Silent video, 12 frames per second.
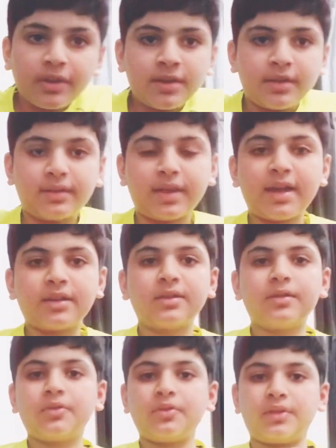that
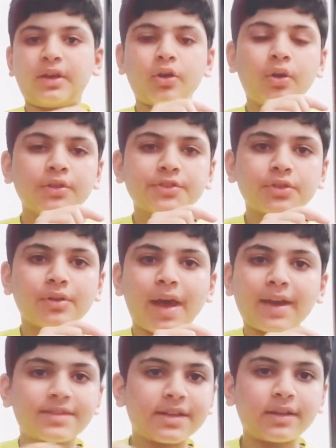they're also
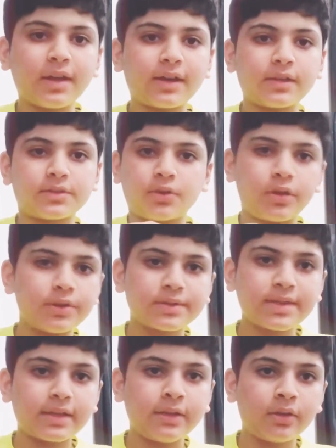acting like a turn
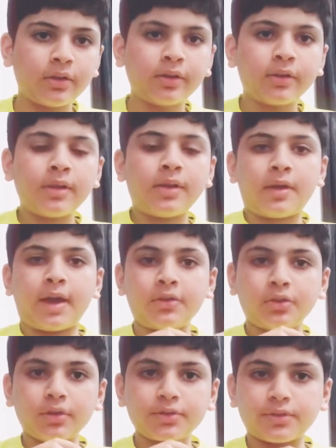signal, and
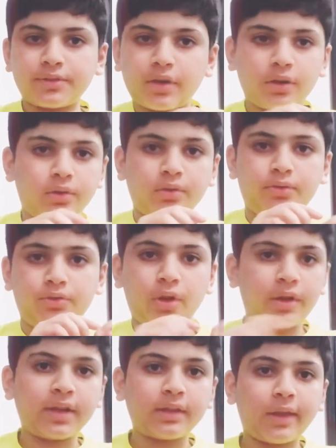also they're
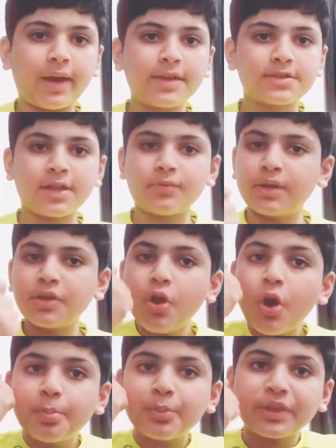running lights, and when you
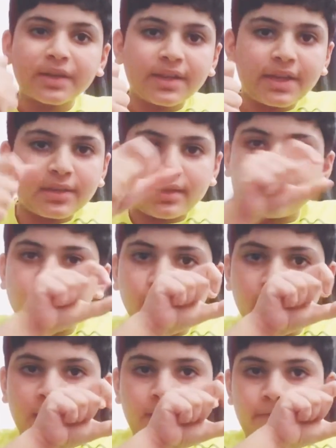open the key, they do
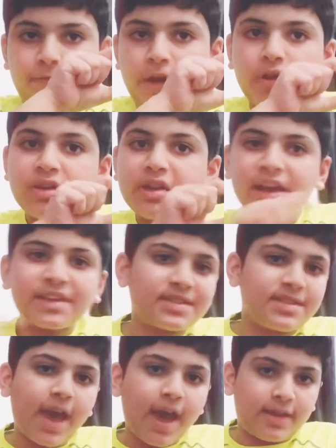a very nice
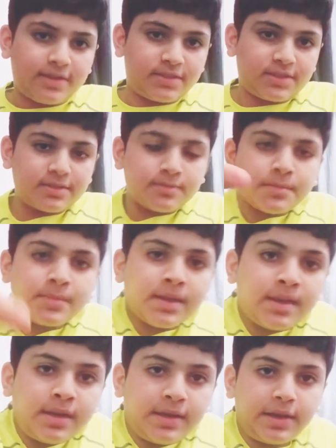dance.
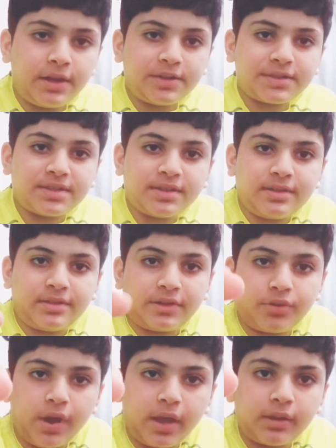Here's the
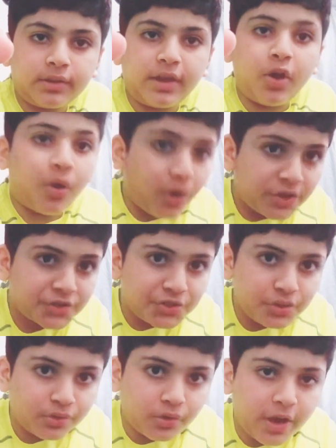grille, the
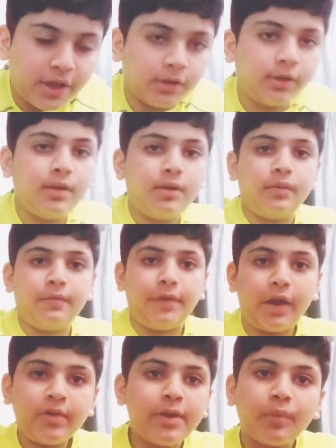horseshoe grille,
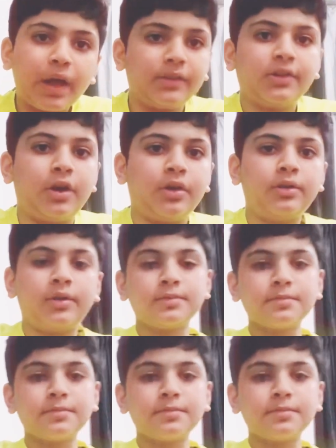very well known.